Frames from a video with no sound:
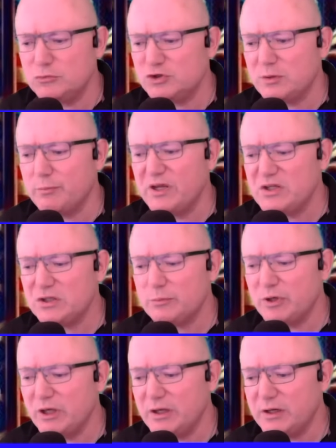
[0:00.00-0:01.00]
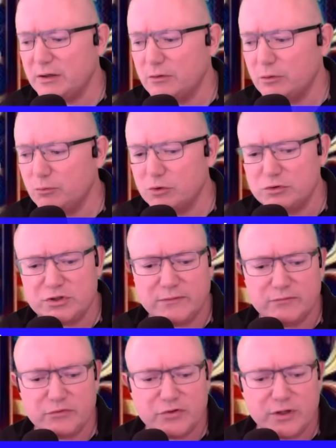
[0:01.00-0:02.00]
a basic beginning, and we'll just have
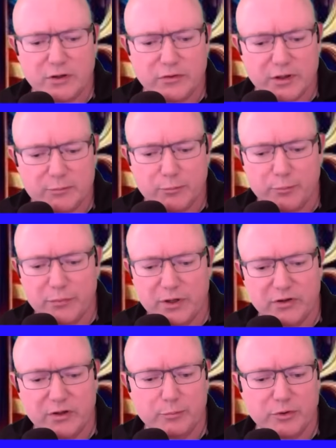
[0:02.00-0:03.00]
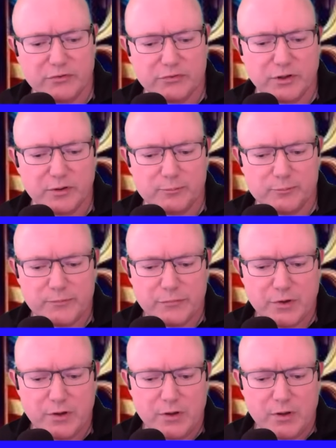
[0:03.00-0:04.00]
to see how that plays out.
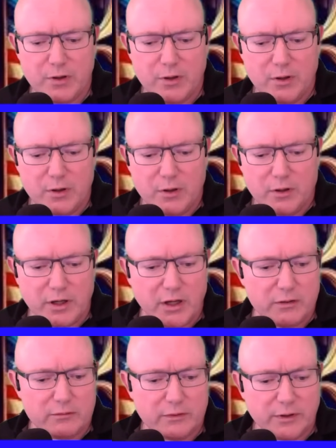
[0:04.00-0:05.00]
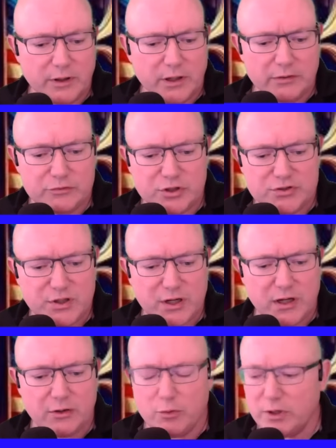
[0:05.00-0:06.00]
Yeah, Jesse, I
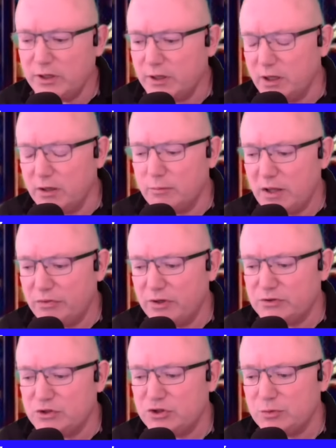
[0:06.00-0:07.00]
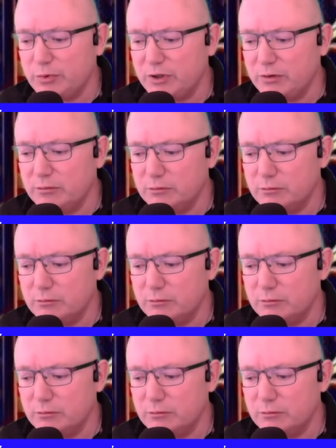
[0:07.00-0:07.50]
agree. I think she should be